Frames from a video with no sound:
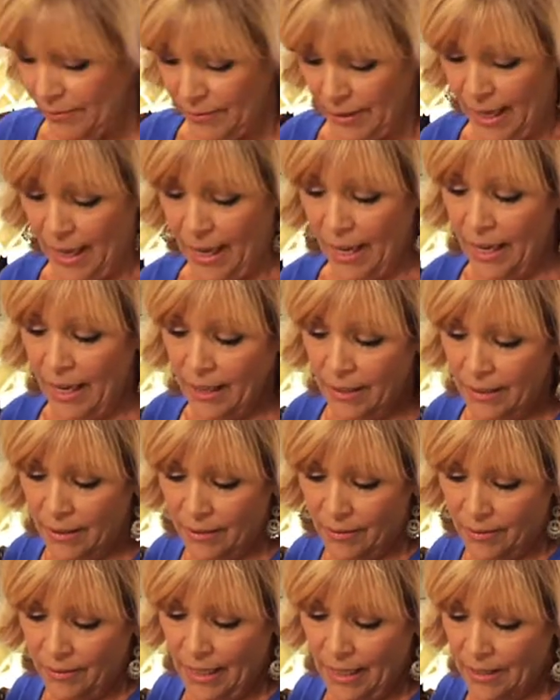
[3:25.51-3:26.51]
And
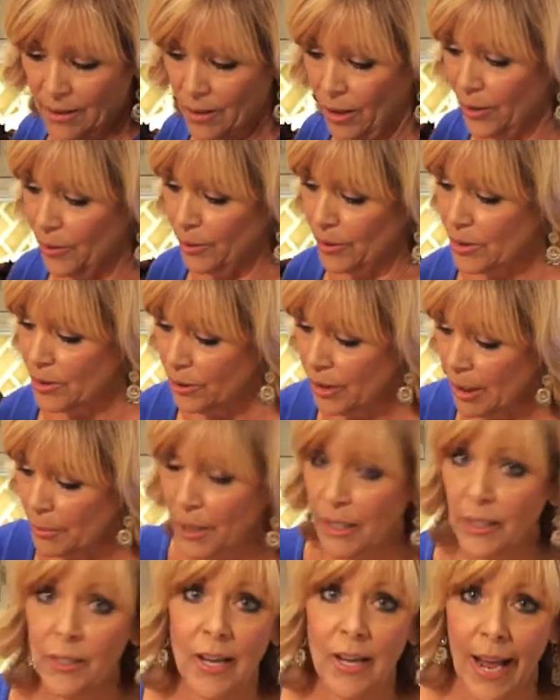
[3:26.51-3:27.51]
that's all there is to it. I'm
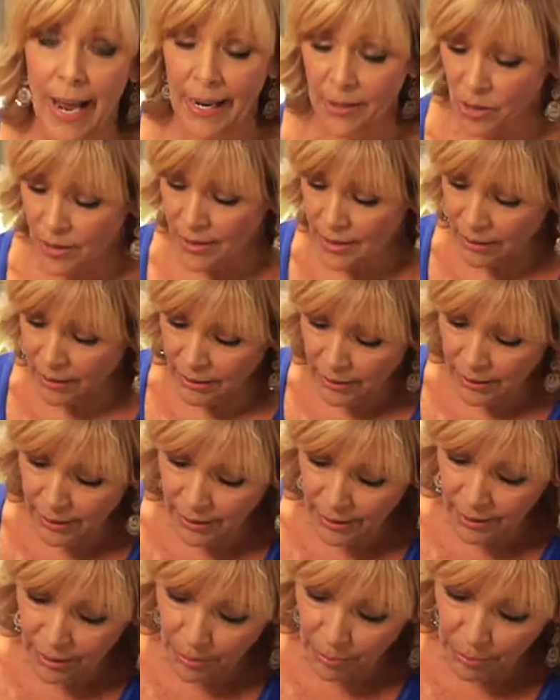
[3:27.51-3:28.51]
going to add just a
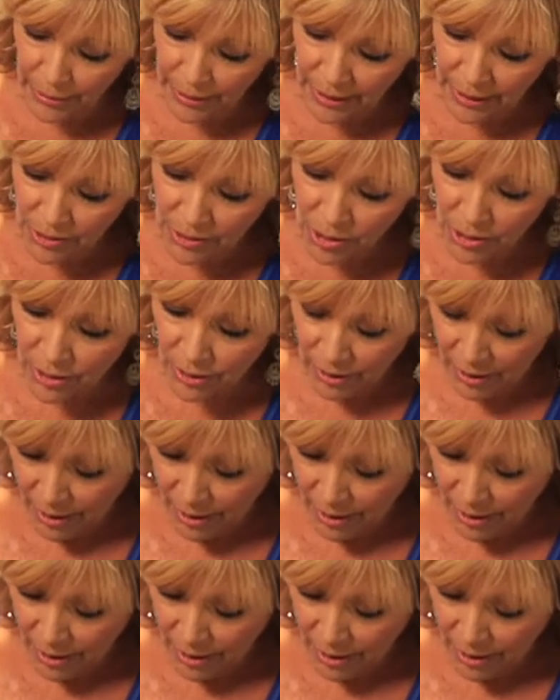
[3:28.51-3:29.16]
little pinch